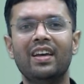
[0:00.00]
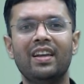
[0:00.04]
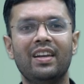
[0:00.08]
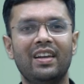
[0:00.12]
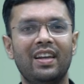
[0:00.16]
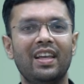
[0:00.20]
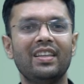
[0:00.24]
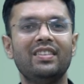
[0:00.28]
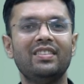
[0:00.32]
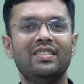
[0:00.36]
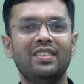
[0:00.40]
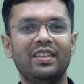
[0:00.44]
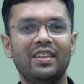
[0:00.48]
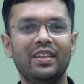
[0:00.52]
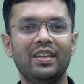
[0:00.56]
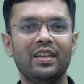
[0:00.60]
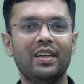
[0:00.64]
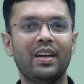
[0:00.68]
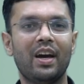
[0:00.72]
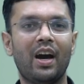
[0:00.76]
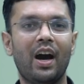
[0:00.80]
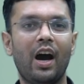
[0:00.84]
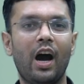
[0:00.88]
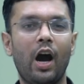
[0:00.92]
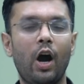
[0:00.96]
Let's see
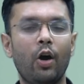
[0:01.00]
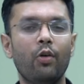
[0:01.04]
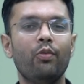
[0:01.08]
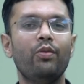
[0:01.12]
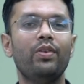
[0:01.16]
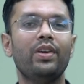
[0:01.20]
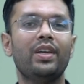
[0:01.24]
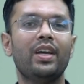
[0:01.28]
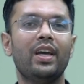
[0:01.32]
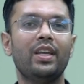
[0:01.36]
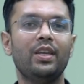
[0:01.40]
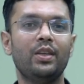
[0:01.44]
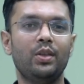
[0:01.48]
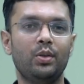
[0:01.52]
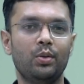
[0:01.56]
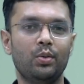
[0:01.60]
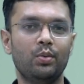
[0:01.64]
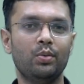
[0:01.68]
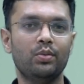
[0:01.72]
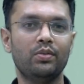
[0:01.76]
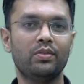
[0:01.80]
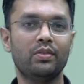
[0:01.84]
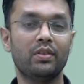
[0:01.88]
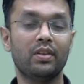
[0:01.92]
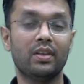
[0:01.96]
how we can
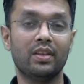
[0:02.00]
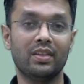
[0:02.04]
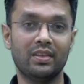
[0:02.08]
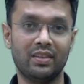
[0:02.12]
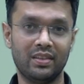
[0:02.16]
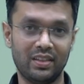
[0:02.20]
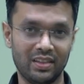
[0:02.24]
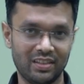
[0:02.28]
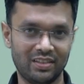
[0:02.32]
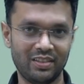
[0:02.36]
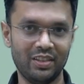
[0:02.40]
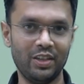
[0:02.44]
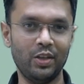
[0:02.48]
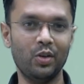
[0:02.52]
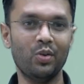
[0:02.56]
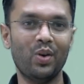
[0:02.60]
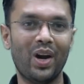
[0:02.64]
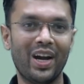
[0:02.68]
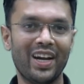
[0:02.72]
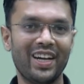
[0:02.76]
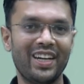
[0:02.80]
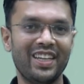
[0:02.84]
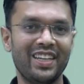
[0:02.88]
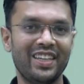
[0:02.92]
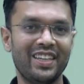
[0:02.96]
use this new
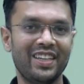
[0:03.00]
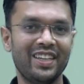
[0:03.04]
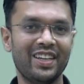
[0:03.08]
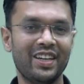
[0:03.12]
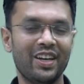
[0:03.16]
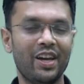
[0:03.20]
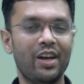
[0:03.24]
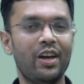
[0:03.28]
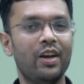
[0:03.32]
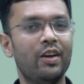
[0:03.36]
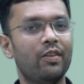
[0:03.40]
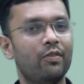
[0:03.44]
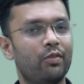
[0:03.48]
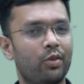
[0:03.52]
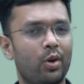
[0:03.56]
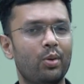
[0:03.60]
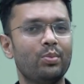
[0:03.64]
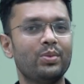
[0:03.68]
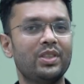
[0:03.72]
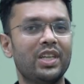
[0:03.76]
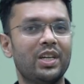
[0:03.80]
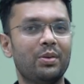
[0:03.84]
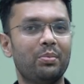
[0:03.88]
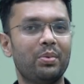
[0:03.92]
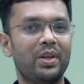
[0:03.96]
IDE from
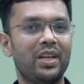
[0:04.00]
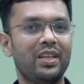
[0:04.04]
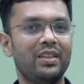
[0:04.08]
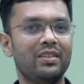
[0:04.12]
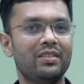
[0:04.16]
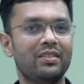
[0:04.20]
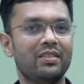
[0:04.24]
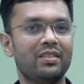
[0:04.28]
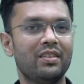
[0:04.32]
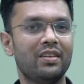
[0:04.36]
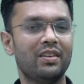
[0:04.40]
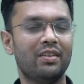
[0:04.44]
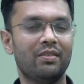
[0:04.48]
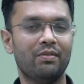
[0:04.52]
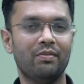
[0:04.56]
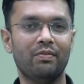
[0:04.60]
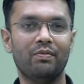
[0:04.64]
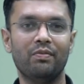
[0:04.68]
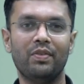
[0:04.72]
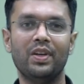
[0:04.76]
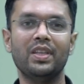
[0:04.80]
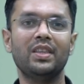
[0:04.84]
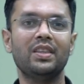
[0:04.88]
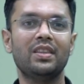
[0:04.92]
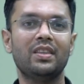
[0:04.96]
JetBrains
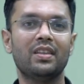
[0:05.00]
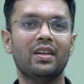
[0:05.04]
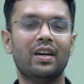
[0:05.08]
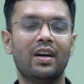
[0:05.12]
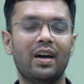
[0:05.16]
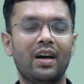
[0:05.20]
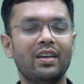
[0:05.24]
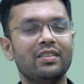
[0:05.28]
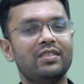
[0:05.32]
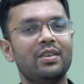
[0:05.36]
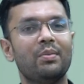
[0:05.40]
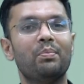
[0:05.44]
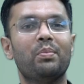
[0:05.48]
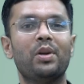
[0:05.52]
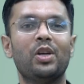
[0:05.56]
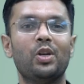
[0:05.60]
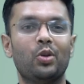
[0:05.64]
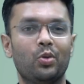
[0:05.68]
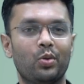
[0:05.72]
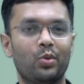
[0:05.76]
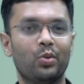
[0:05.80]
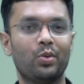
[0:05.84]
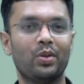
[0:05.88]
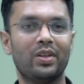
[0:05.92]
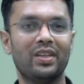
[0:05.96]
with a simple
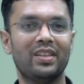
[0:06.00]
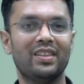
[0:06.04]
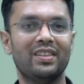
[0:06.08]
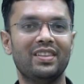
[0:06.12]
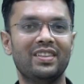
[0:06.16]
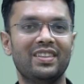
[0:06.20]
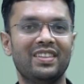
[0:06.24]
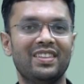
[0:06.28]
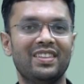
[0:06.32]
tutorial.